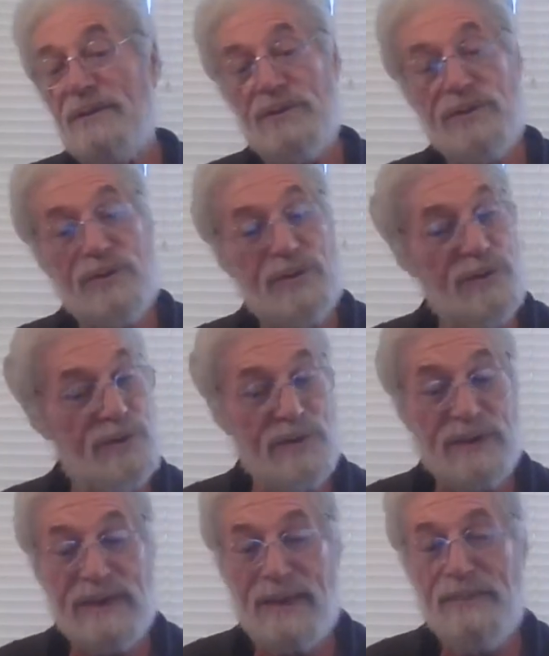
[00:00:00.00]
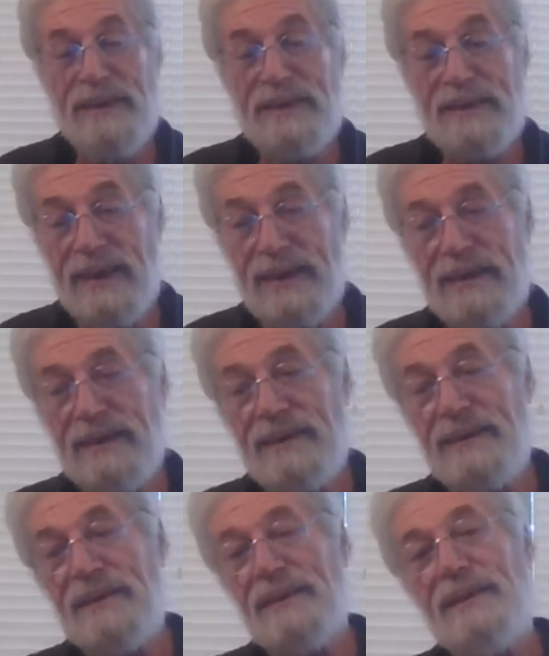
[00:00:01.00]
should not be
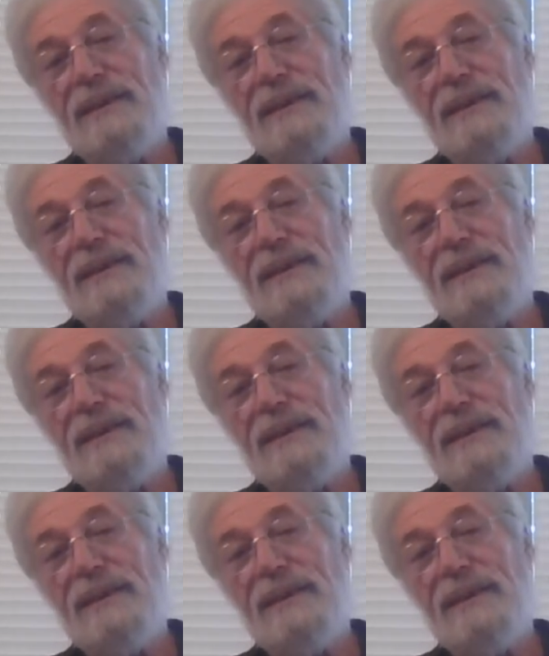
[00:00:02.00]
taken